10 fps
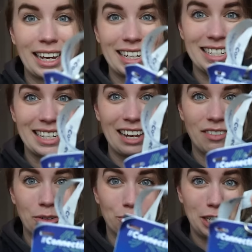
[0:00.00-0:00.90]
I can save
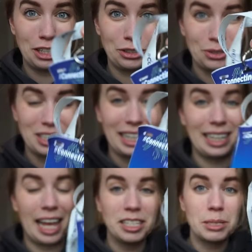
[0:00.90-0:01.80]
and reuse the
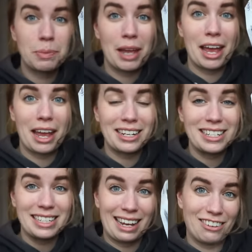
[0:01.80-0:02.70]
clasp and
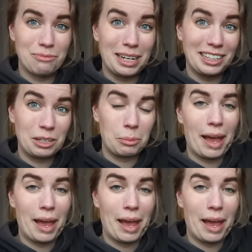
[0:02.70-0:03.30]
save my little